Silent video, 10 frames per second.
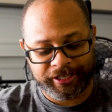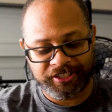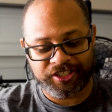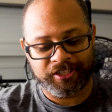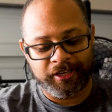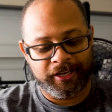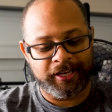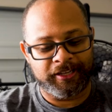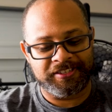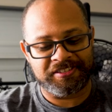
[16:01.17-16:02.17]
inch.
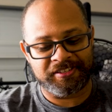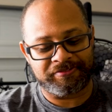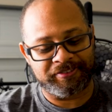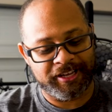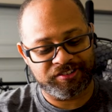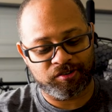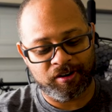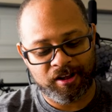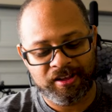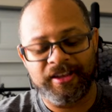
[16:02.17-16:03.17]
And this is a Finesse
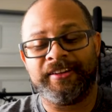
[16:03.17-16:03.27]
Craw.